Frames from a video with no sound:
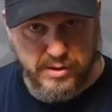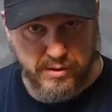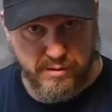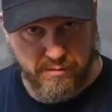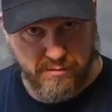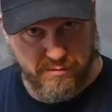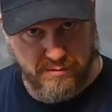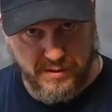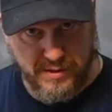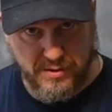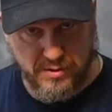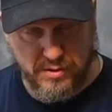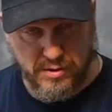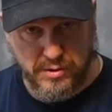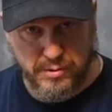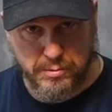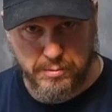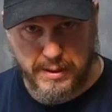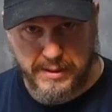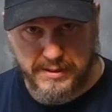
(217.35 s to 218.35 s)
of, these are
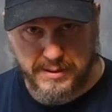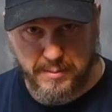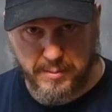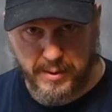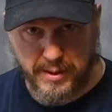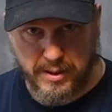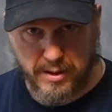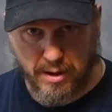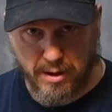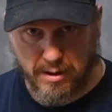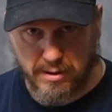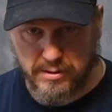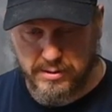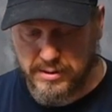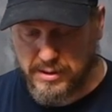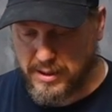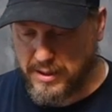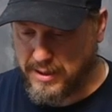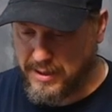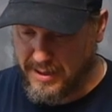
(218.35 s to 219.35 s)
just recipe
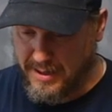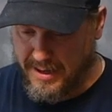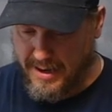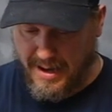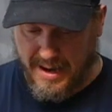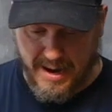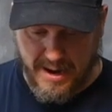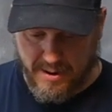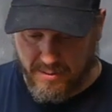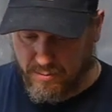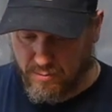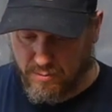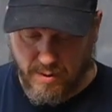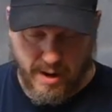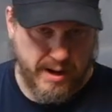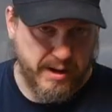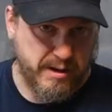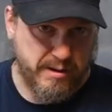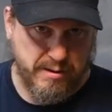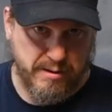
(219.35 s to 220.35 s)
cards, and
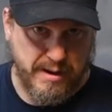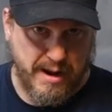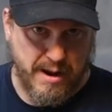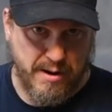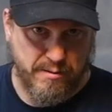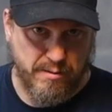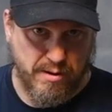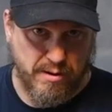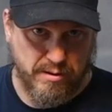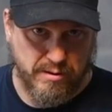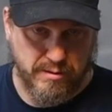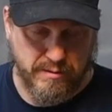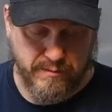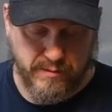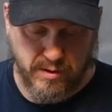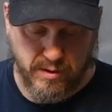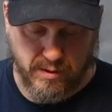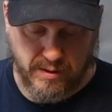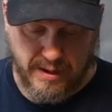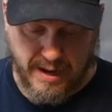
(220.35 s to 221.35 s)
write down all of
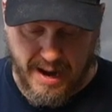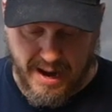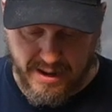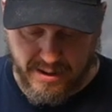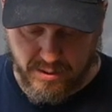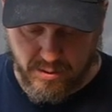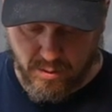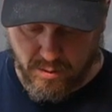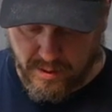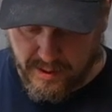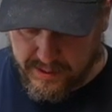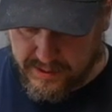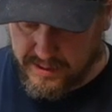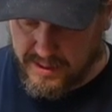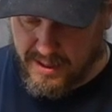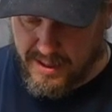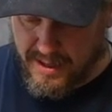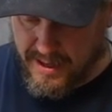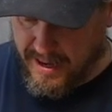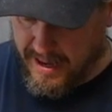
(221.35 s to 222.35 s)
your
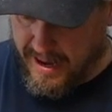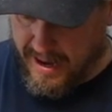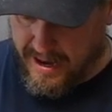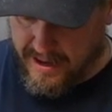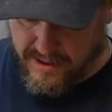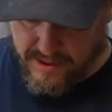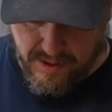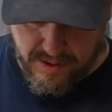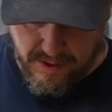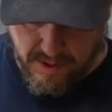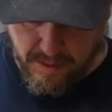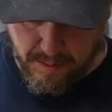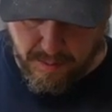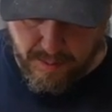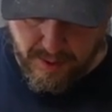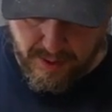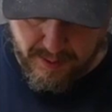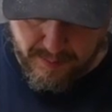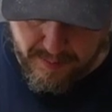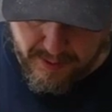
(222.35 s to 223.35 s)
categories, and you're
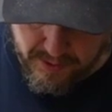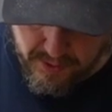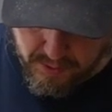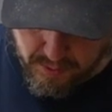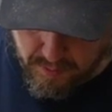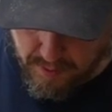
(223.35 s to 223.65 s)
pretty much